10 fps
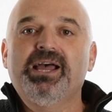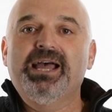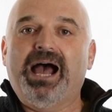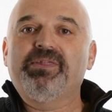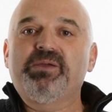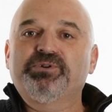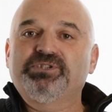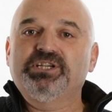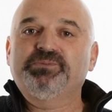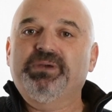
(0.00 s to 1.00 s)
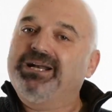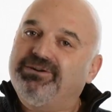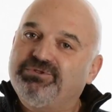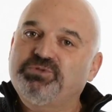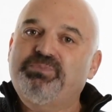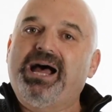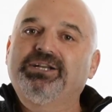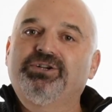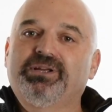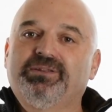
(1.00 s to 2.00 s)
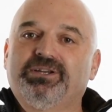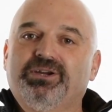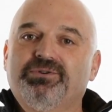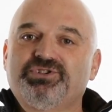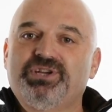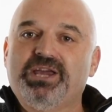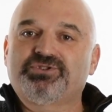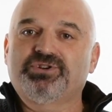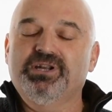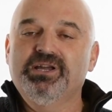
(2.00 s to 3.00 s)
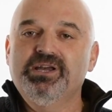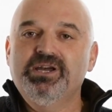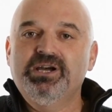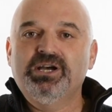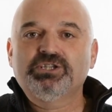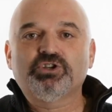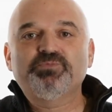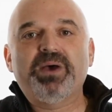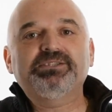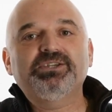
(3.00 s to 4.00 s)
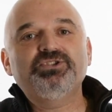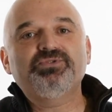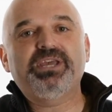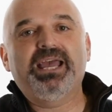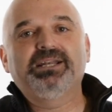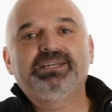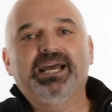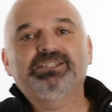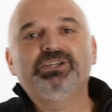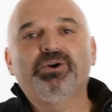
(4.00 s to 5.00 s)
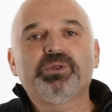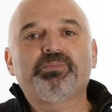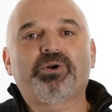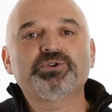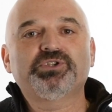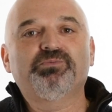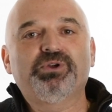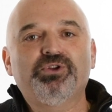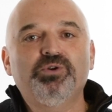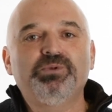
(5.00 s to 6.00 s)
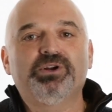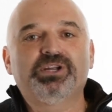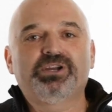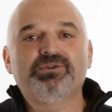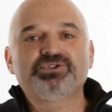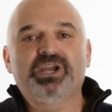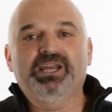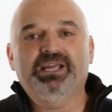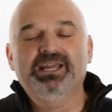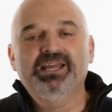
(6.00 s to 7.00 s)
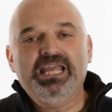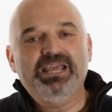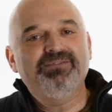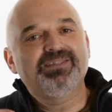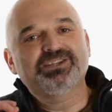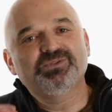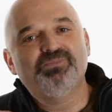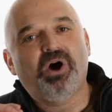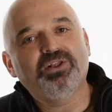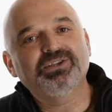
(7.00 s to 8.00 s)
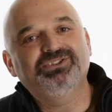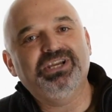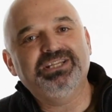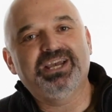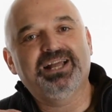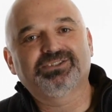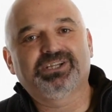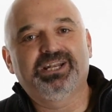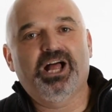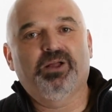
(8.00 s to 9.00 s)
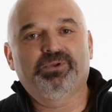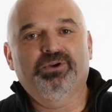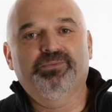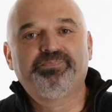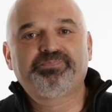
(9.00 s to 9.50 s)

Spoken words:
how they participate and respond during the negotiation. So as best as you can, get to know the person with whom you're negotiating. Even the smallest details can help you.